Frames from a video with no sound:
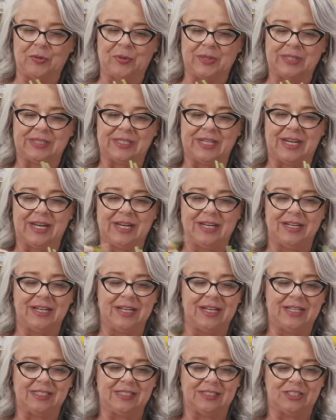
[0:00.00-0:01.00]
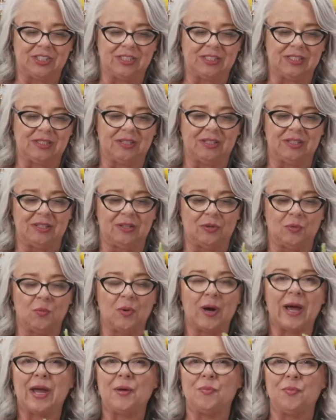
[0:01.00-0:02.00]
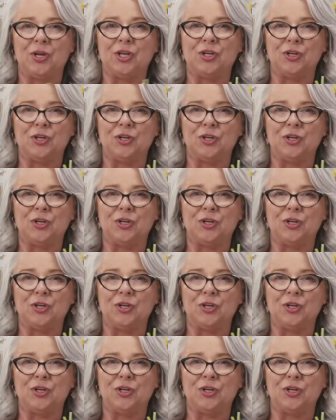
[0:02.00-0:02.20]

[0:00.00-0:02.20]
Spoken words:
cuisine is just the way we